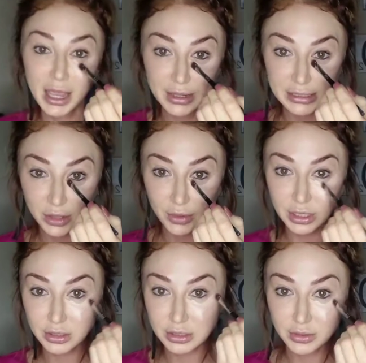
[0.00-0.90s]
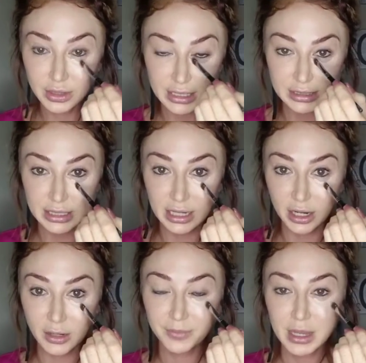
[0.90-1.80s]
Anyway, so when you do this
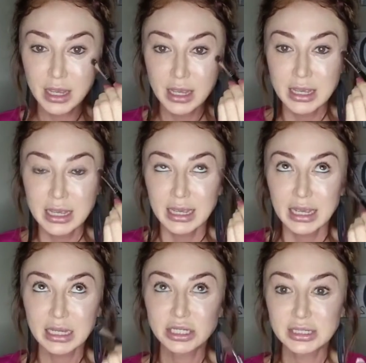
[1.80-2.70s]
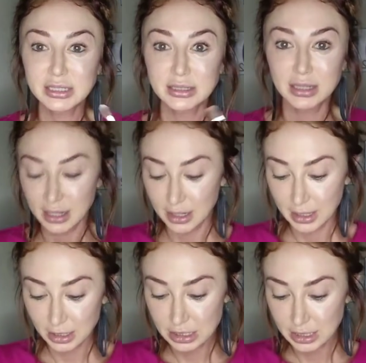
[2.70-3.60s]
here, it just,
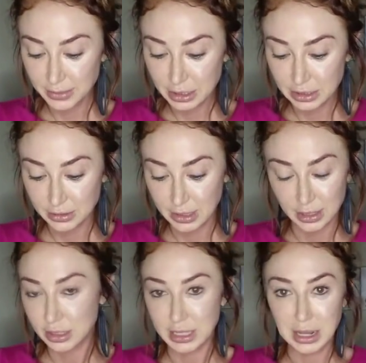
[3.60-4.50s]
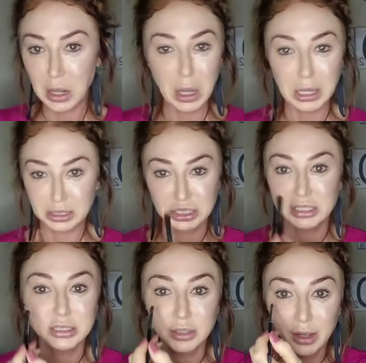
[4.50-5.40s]
and actually let me just do the other side. Let's
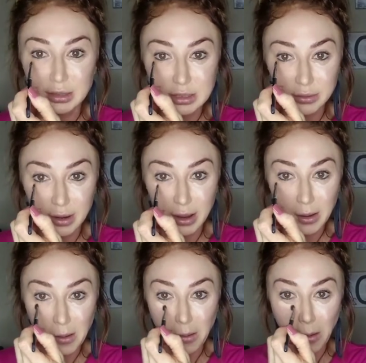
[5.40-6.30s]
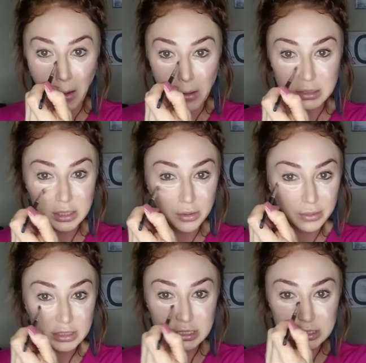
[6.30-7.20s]
just do it, okay? So
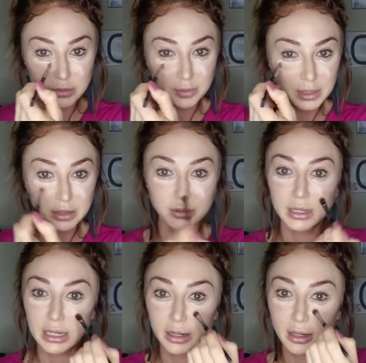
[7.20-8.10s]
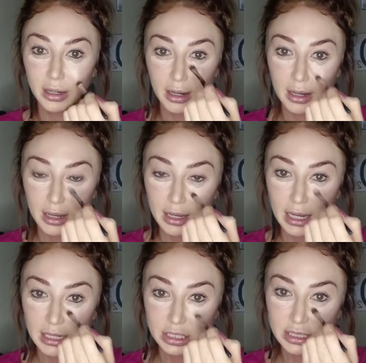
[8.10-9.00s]
when we just swoop in through here,
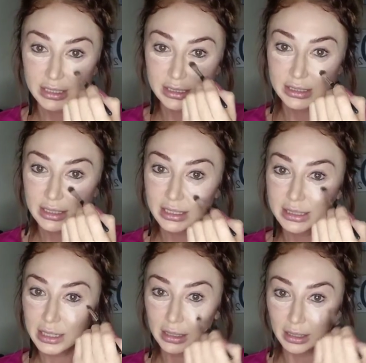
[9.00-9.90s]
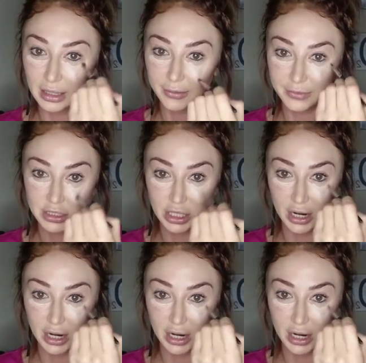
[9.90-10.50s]
it just doesn't lift